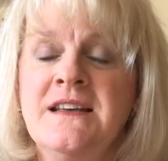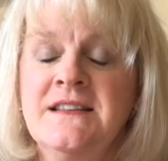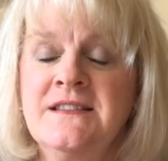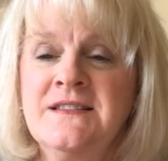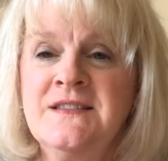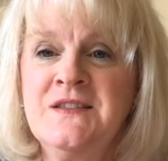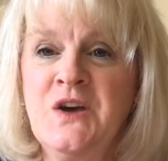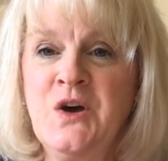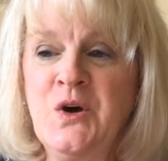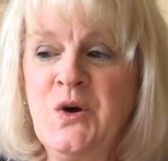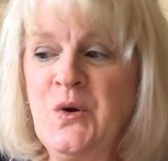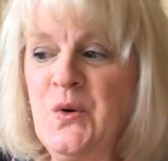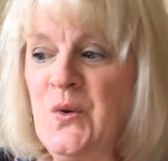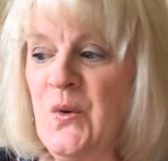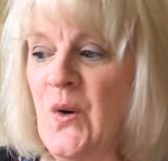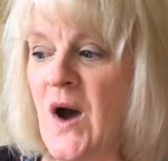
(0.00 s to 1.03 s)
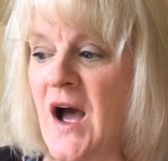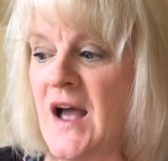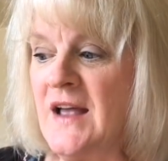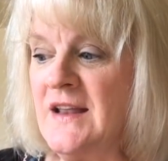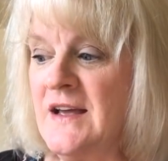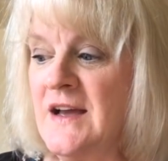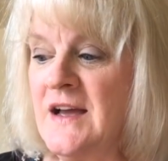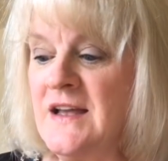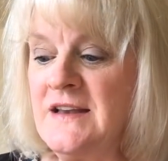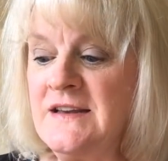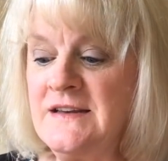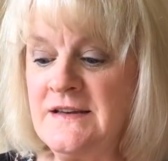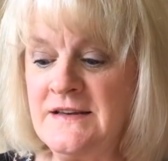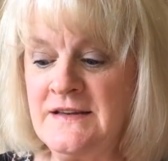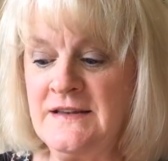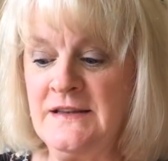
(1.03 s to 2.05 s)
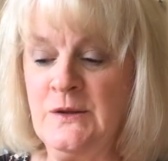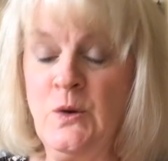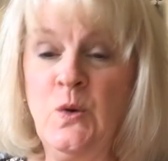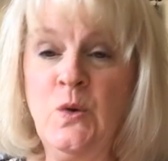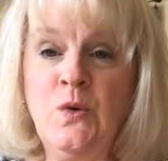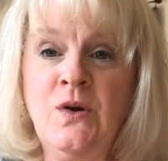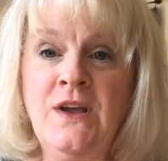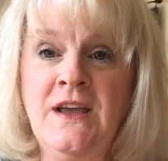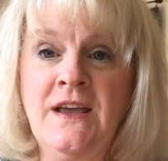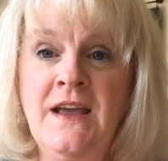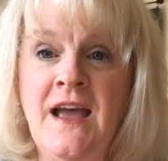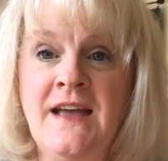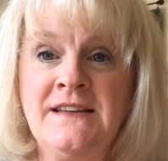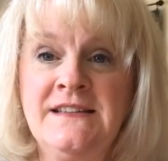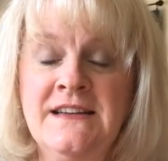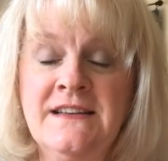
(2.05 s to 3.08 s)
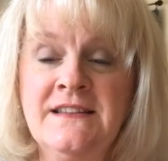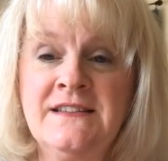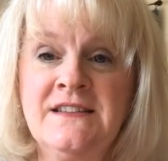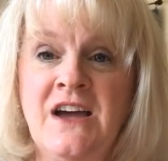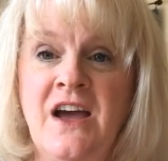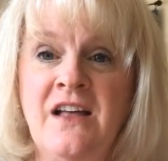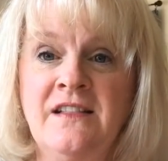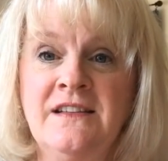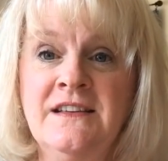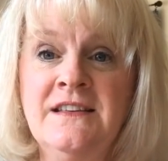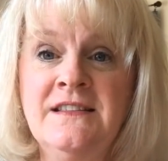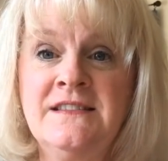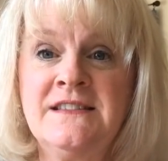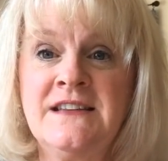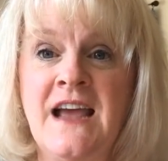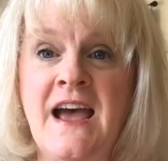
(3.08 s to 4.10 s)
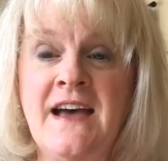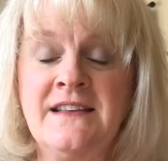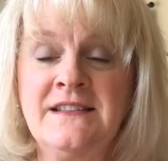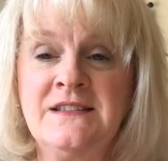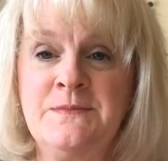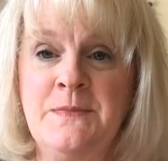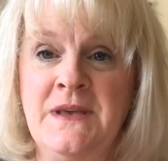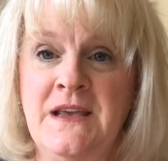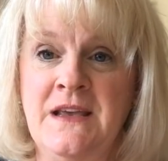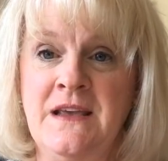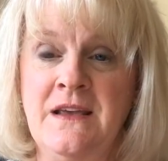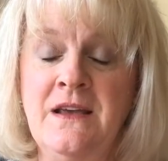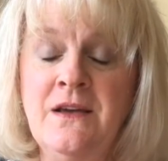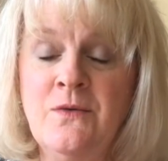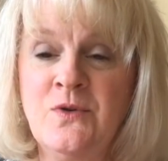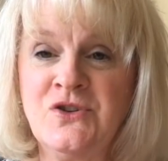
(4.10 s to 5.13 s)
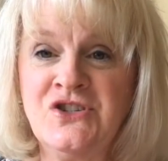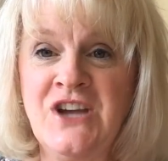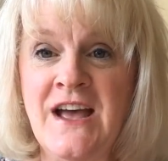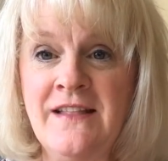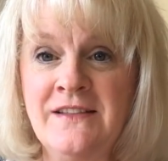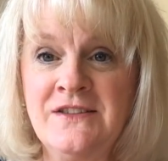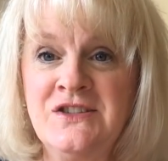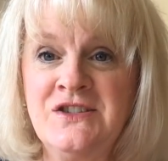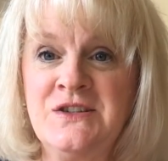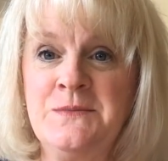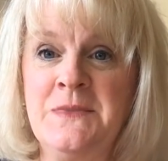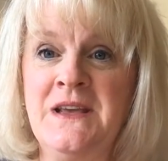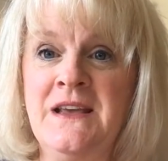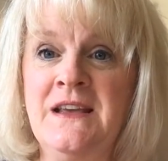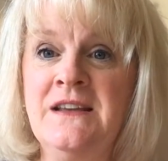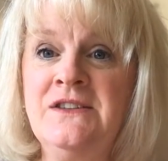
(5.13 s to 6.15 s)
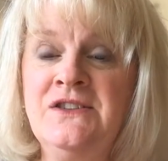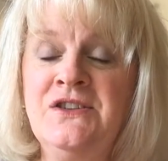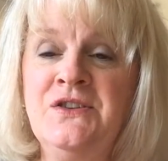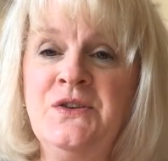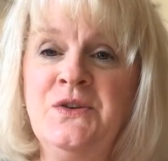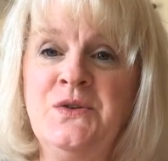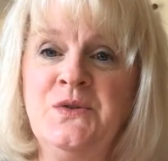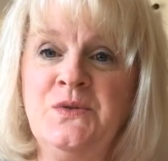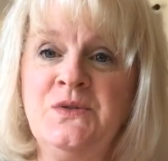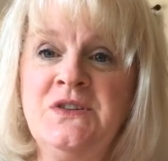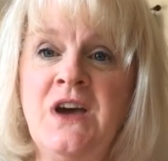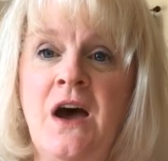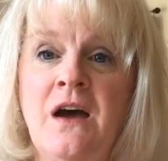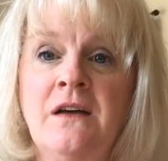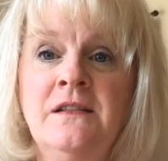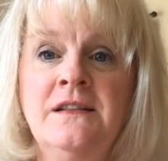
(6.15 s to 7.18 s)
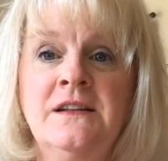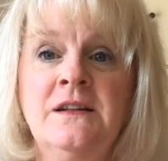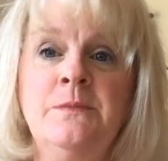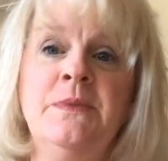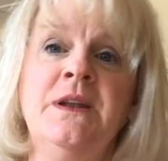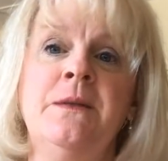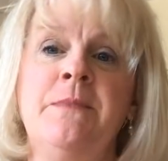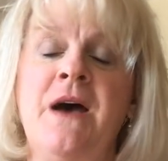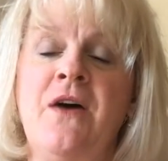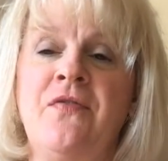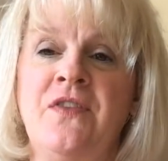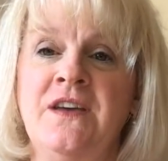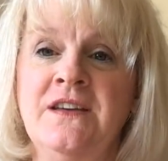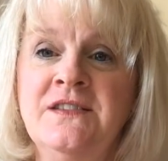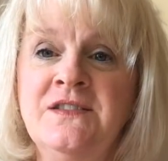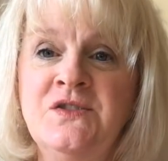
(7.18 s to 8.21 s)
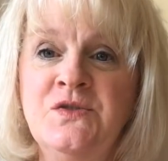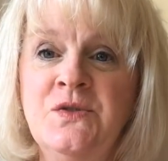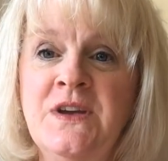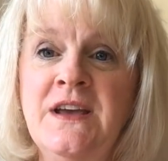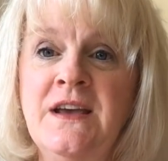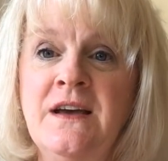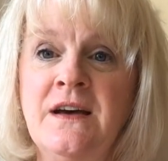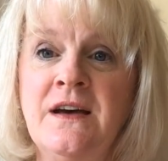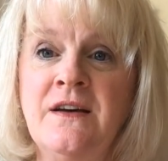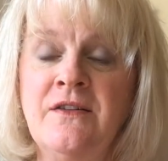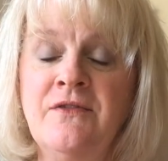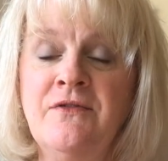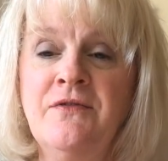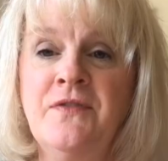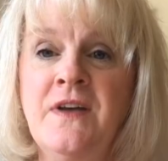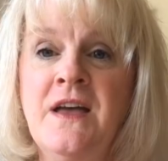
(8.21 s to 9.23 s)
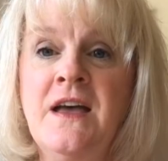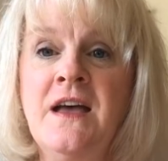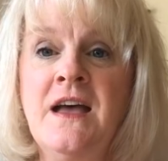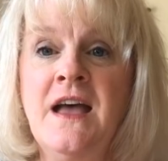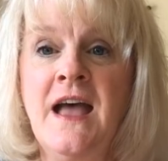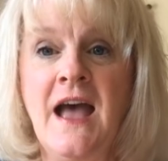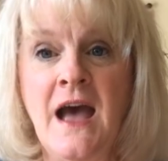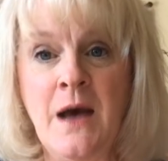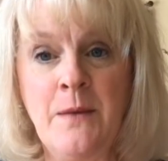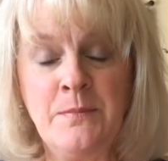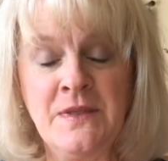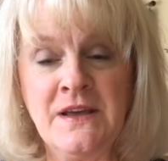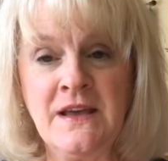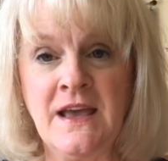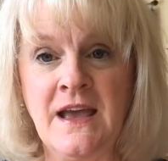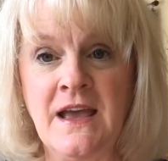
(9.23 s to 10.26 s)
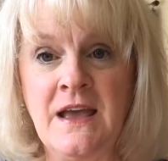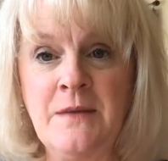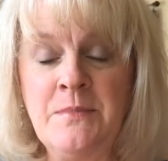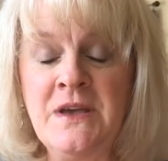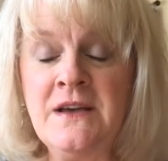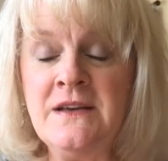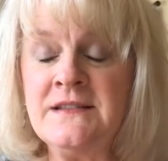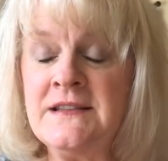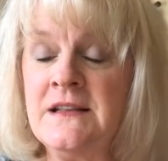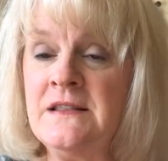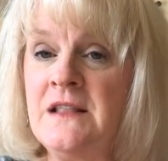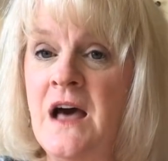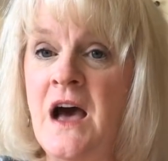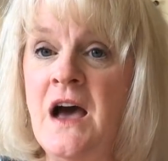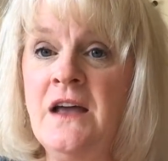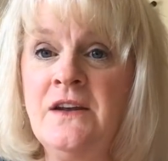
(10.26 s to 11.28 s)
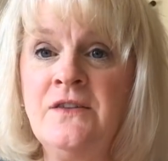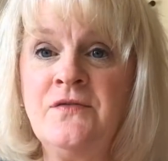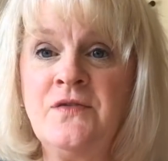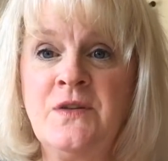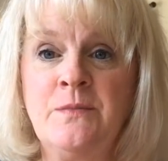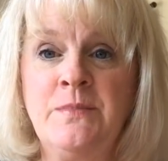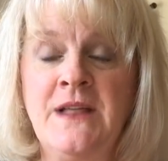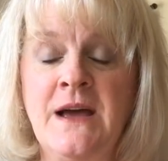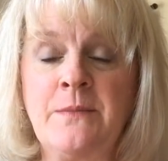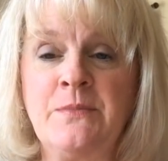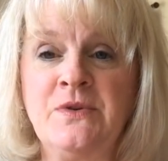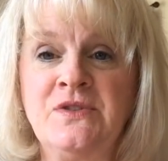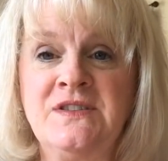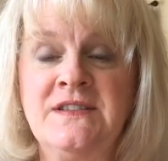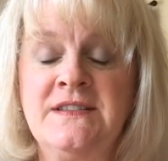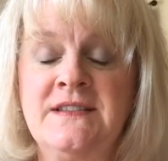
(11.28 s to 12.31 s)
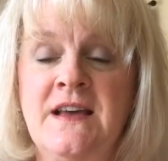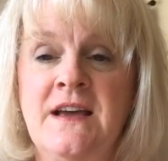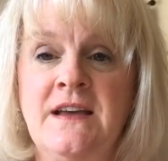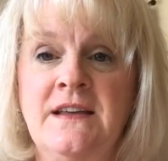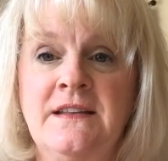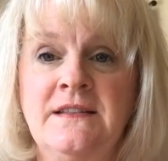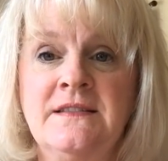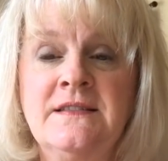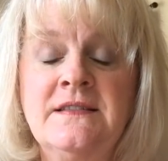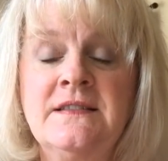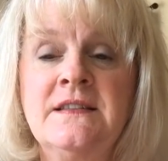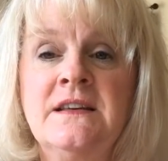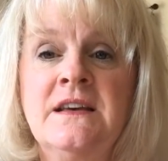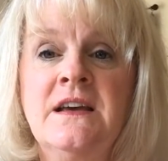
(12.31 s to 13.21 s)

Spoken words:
So Lori at Textilist asked me or challenged me to talk a little bit about the history of applique, because a lot of the Blackbird Designs